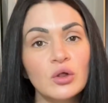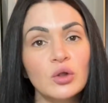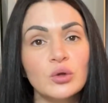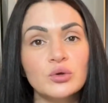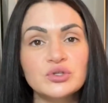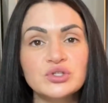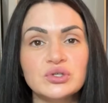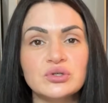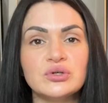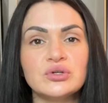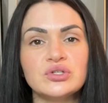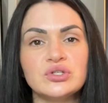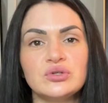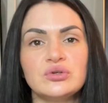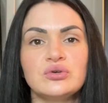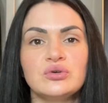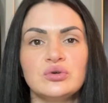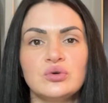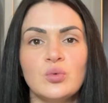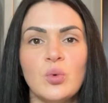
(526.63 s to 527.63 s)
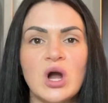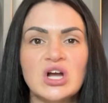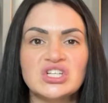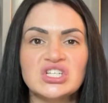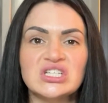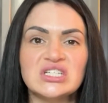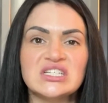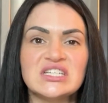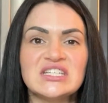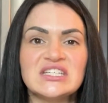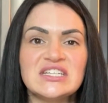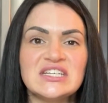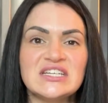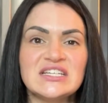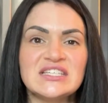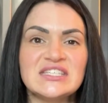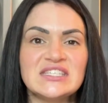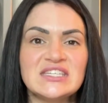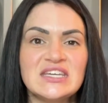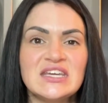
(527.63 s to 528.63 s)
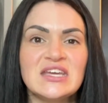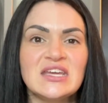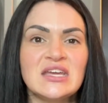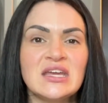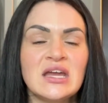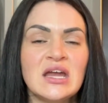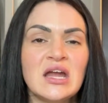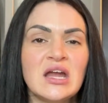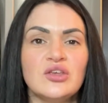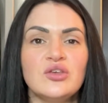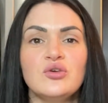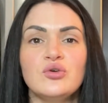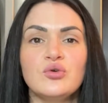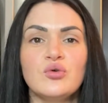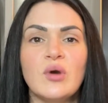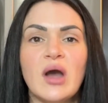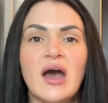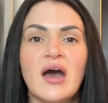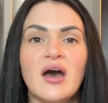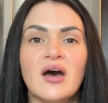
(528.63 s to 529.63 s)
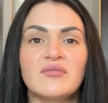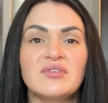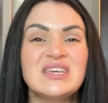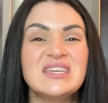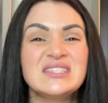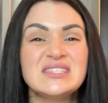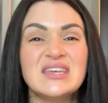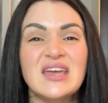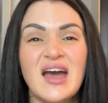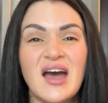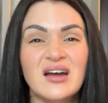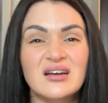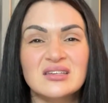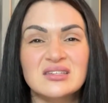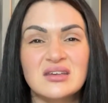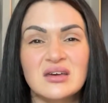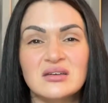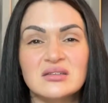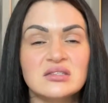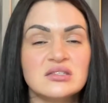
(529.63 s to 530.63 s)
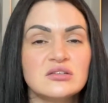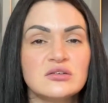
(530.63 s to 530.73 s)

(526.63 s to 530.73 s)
closer to Washington, D.C., you have easy access